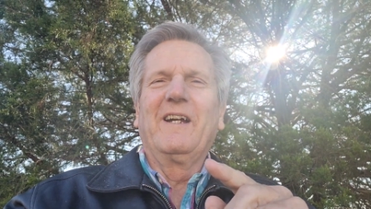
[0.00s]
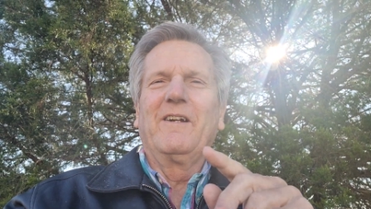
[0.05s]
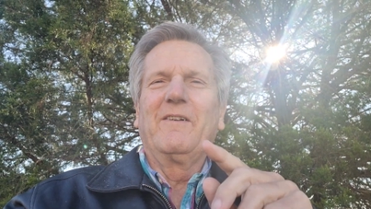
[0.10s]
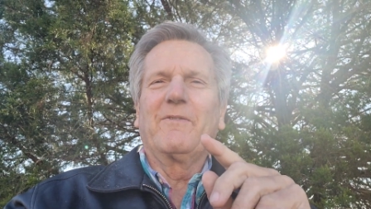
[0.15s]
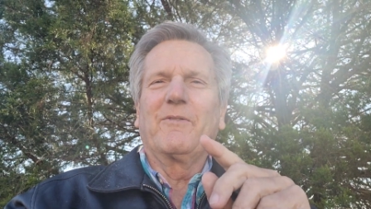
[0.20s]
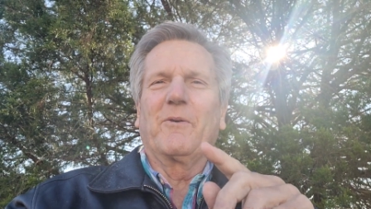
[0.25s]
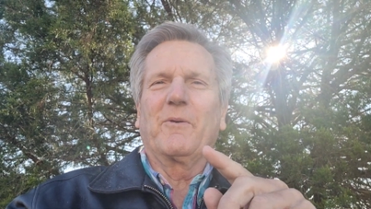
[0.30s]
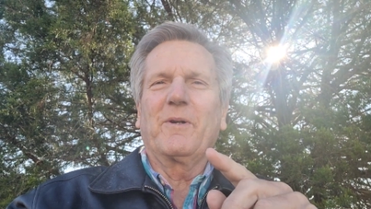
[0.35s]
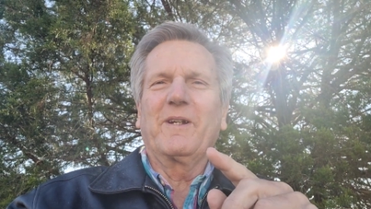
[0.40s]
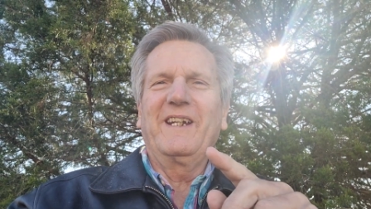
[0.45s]

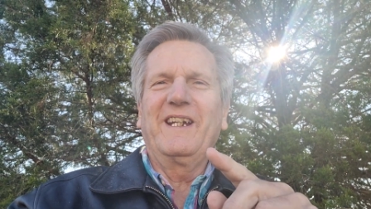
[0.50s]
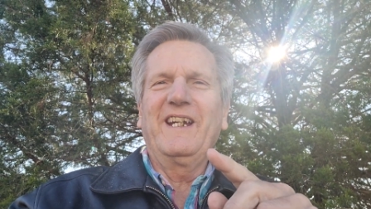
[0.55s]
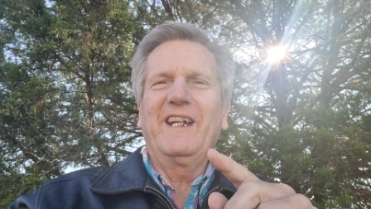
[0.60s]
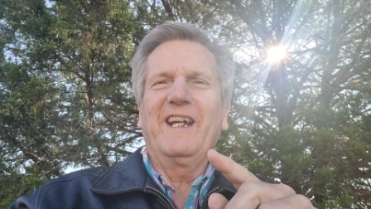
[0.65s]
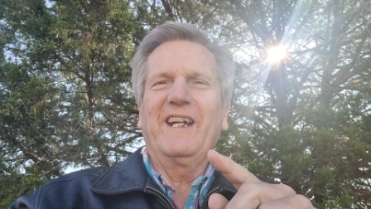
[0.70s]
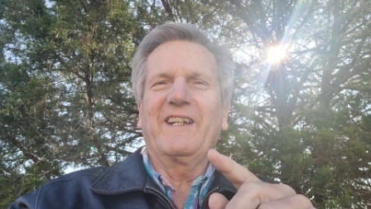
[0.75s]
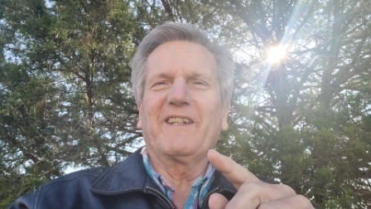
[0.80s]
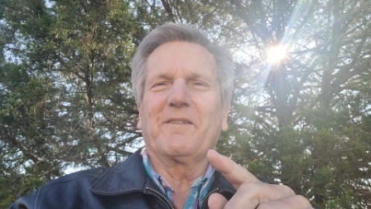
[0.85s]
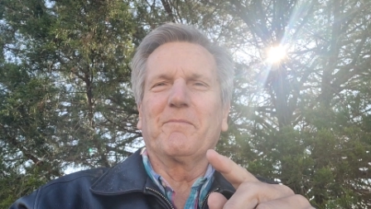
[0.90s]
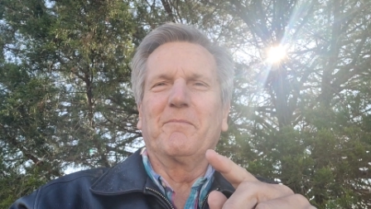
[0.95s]
for he
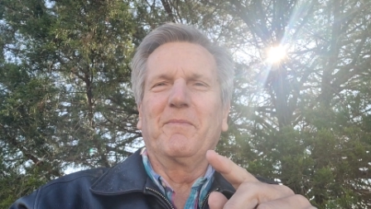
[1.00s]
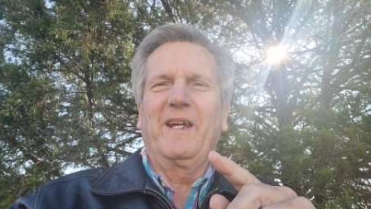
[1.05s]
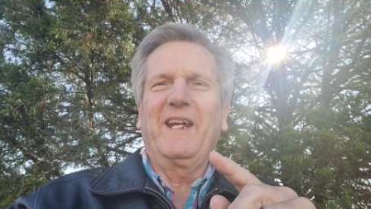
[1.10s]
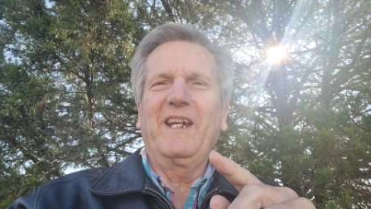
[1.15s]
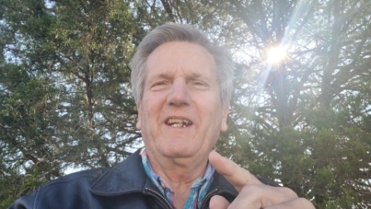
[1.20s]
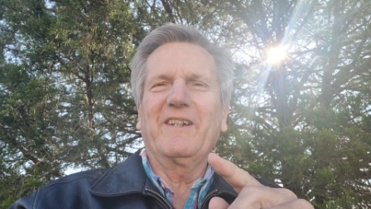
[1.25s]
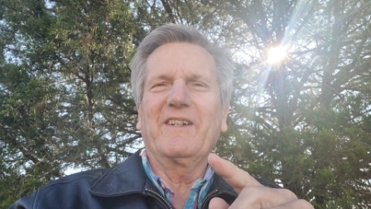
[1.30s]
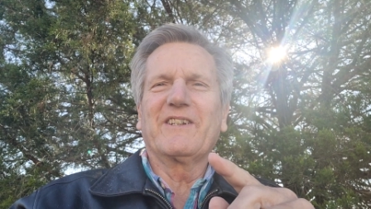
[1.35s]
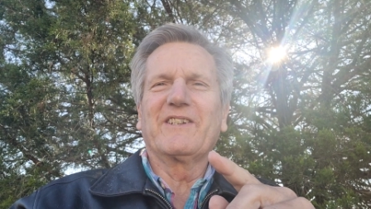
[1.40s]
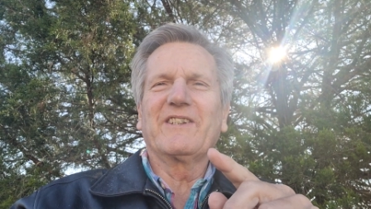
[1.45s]
hath
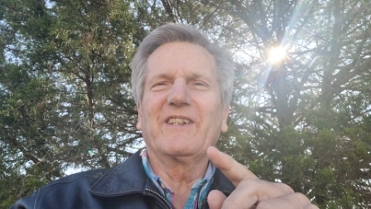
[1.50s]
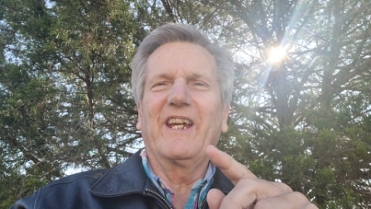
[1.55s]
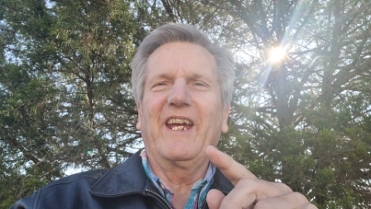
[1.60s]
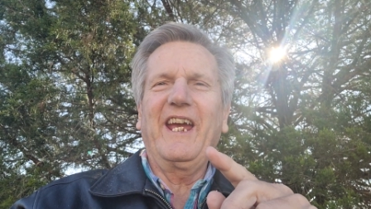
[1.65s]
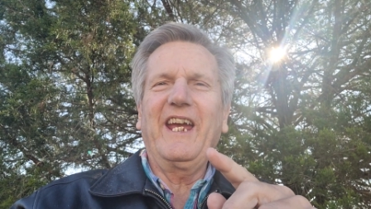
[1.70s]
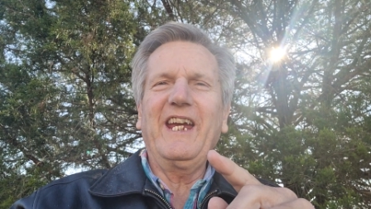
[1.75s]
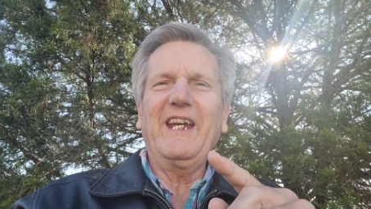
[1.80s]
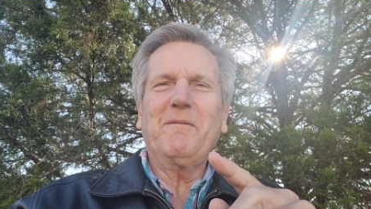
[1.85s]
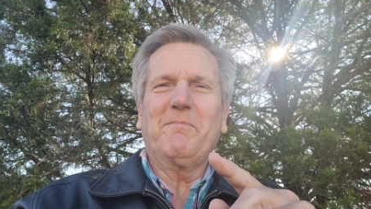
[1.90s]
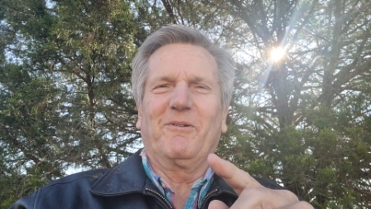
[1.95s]
made us
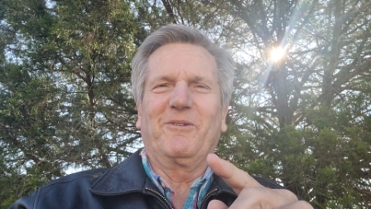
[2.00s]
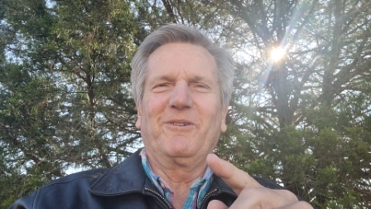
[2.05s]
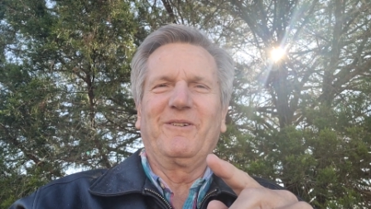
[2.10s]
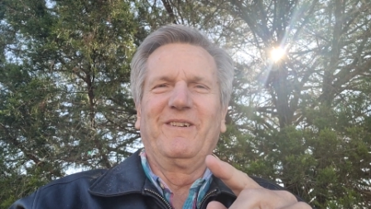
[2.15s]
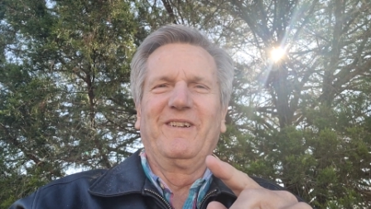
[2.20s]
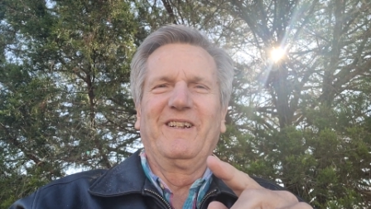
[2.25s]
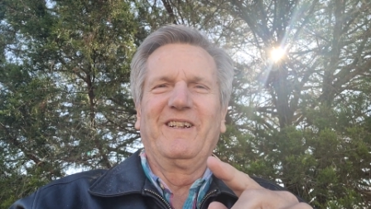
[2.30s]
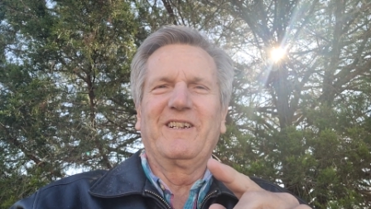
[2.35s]
able